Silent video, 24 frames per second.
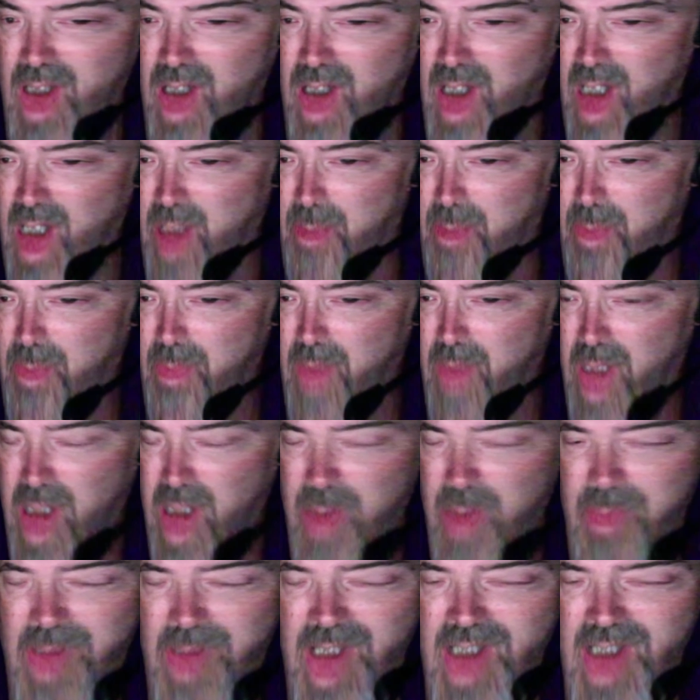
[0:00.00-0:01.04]
and a and
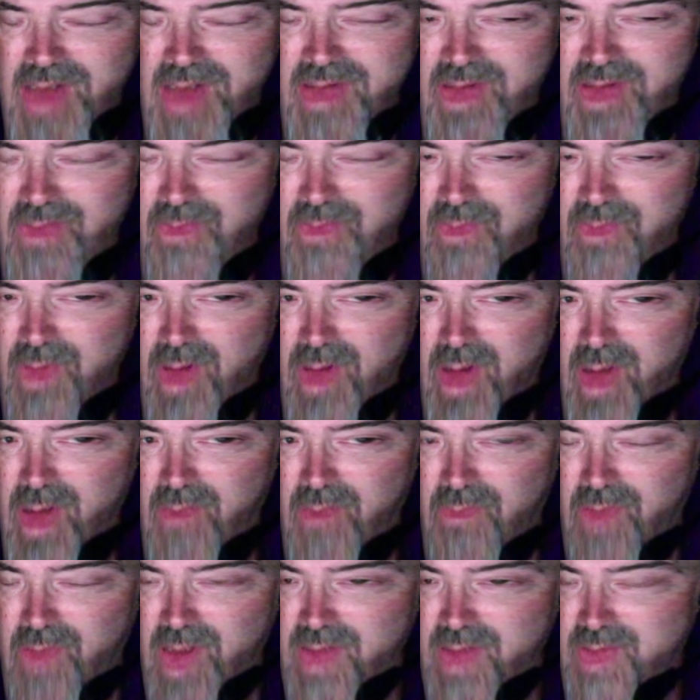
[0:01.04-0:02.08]
a box of uh,
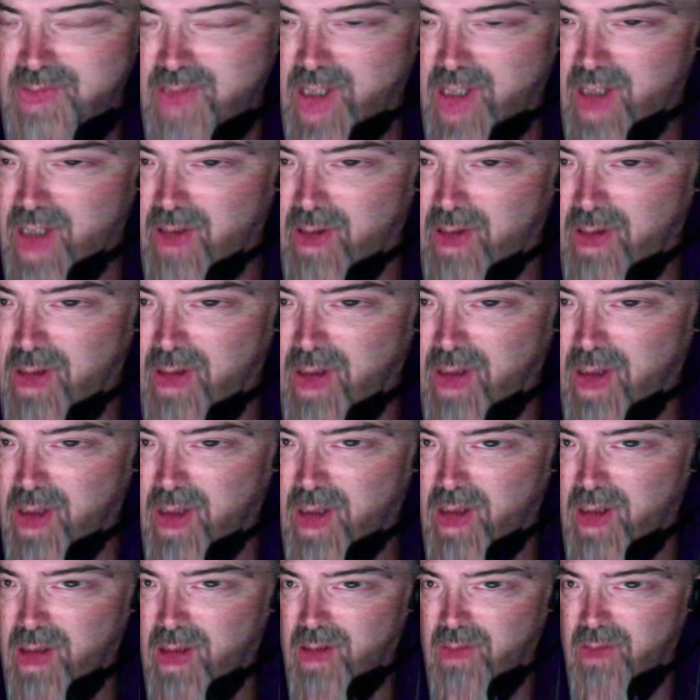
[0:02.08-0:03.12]
Franzetta
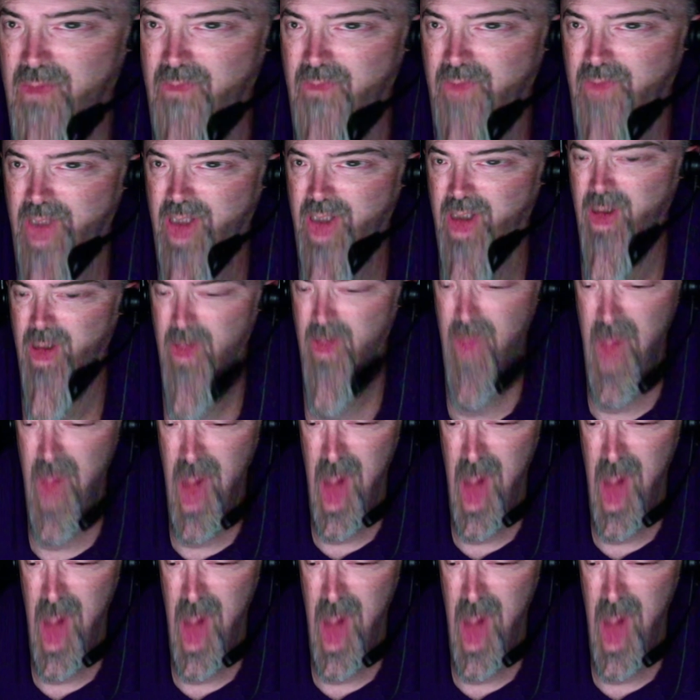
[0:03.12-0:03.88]
uh, vino,"